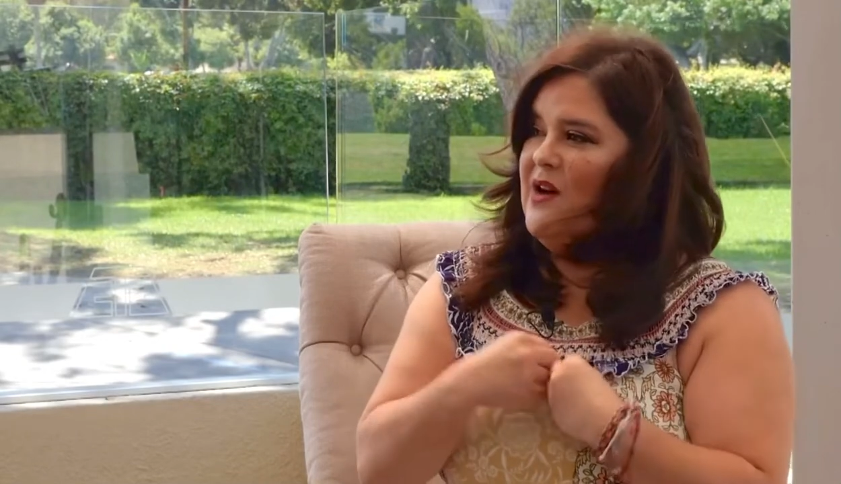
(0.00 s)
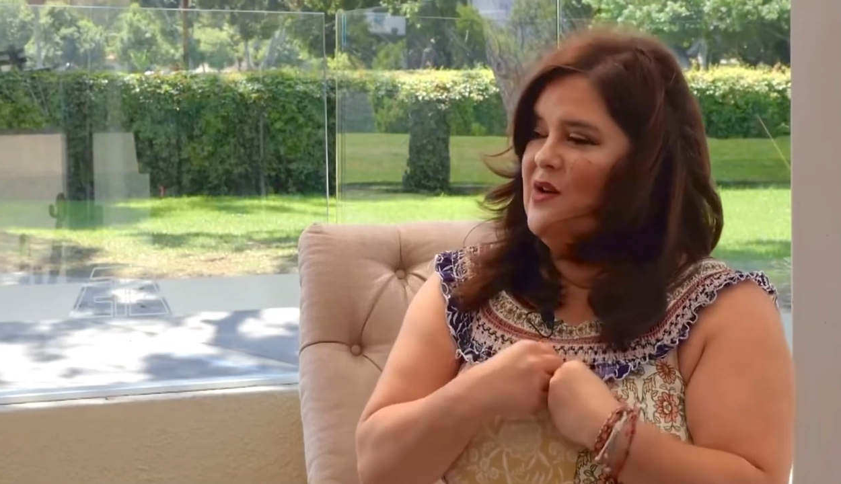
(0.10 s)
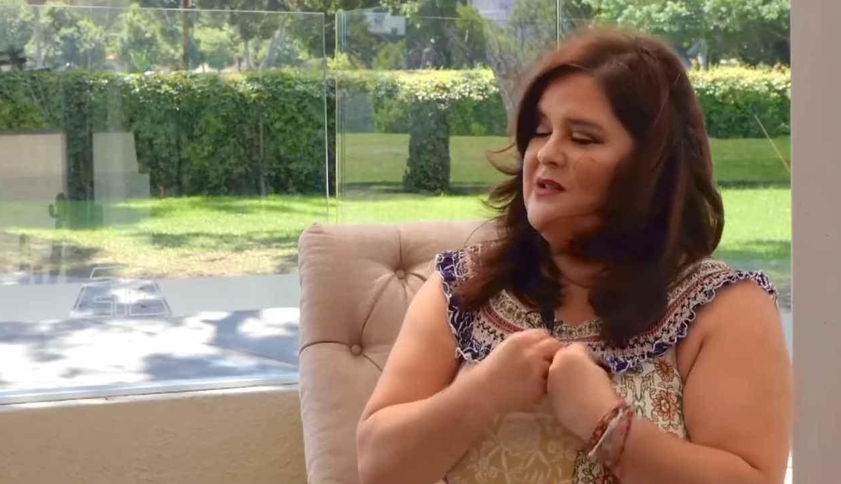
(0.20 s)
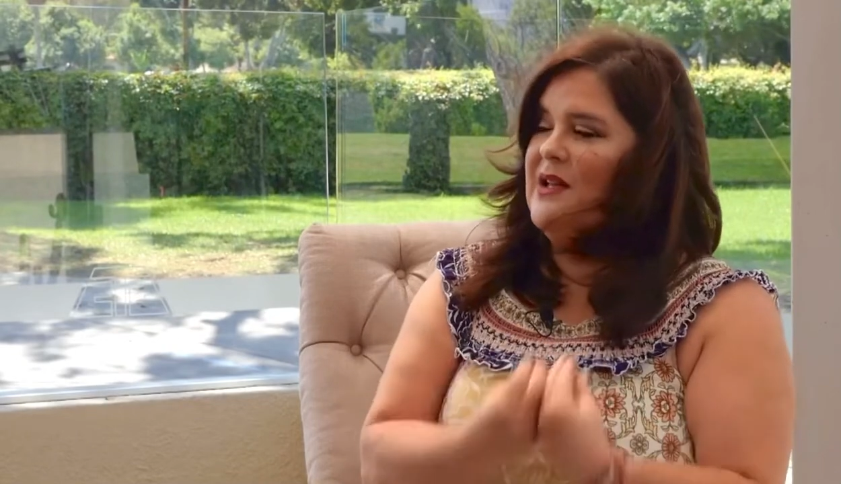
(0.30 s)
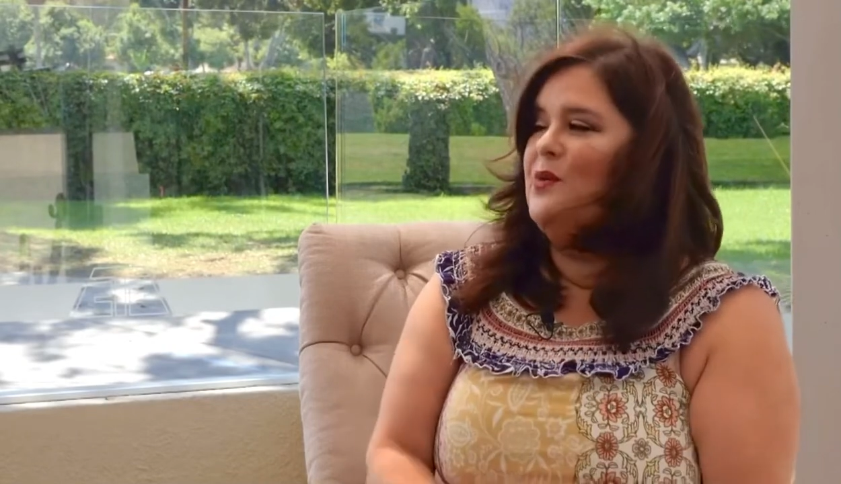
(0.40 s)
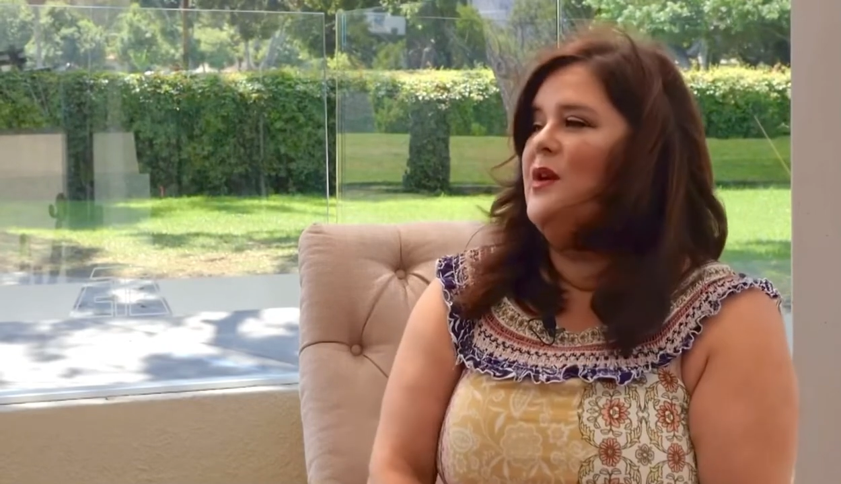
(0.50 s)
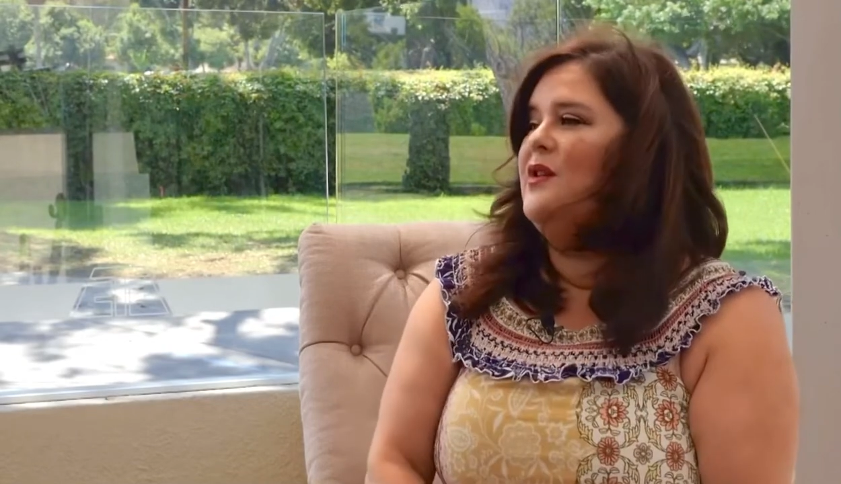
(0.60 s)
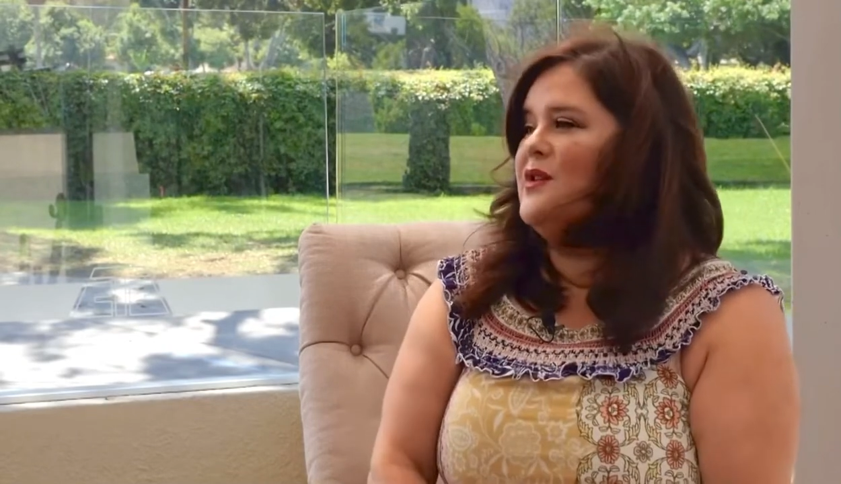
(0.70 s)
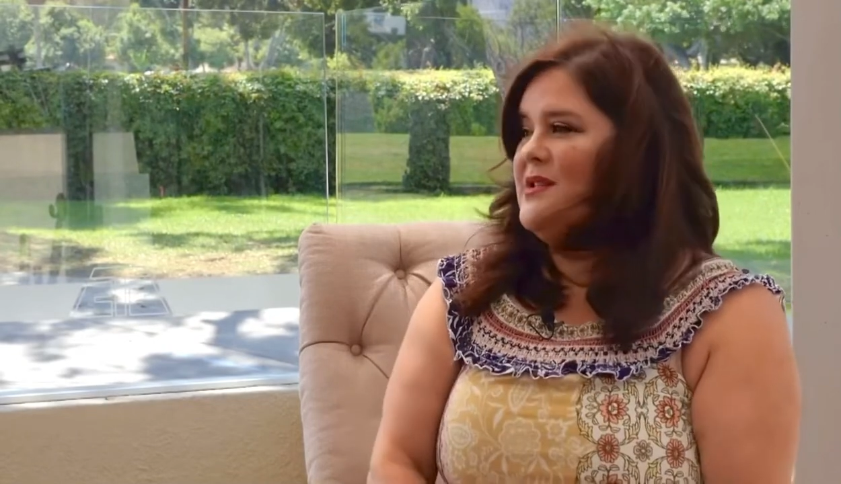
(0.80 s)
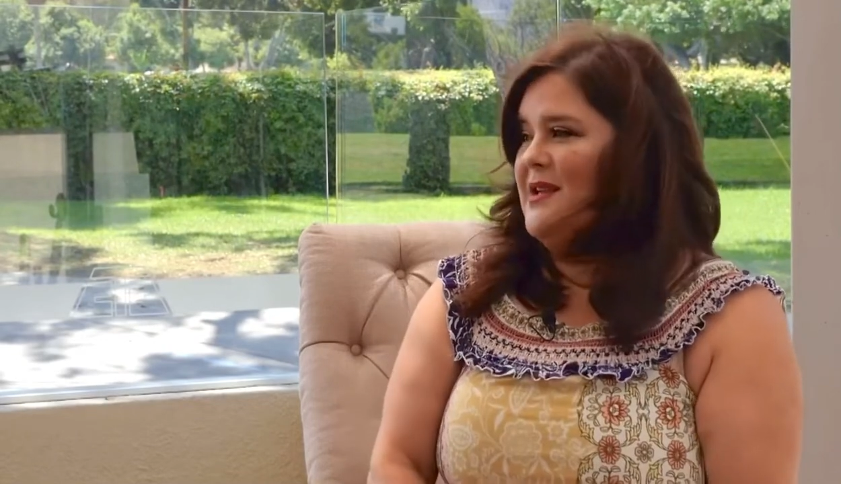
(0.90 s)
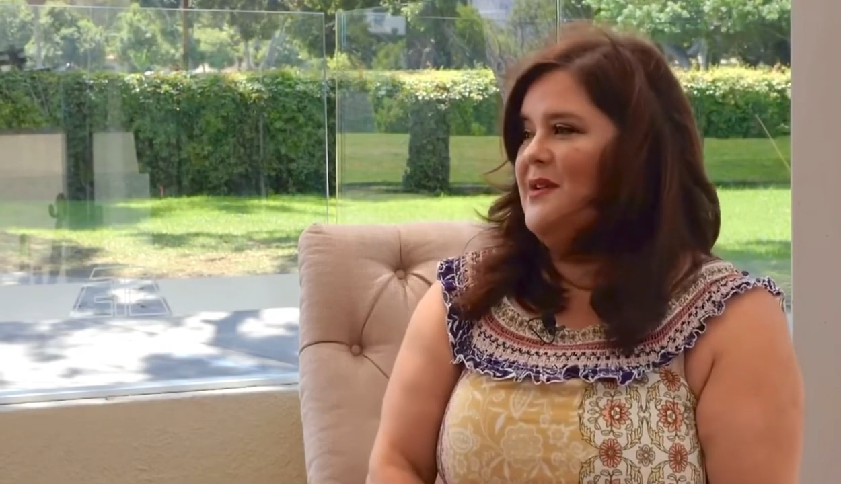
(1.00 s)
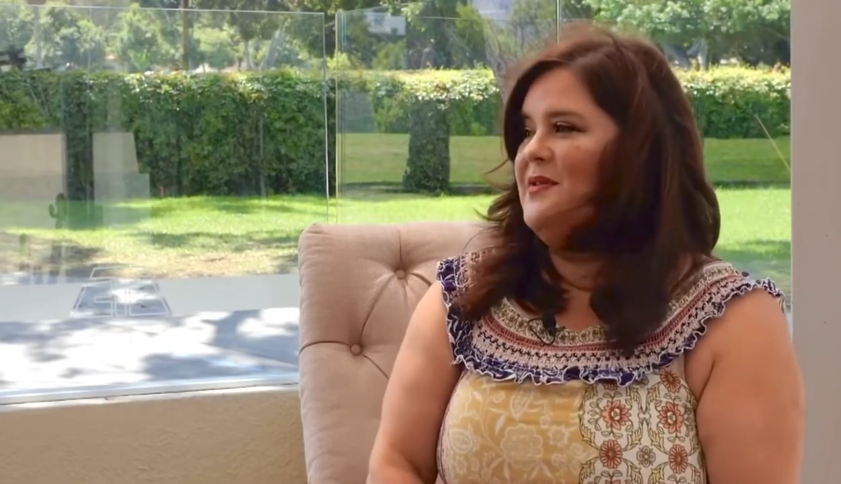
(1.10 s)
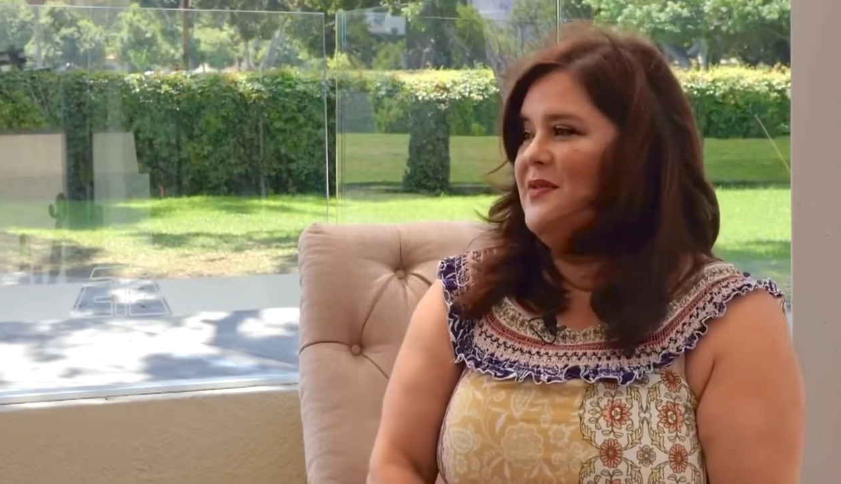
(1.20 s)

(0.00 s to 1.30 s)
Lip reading: contact with ourselves.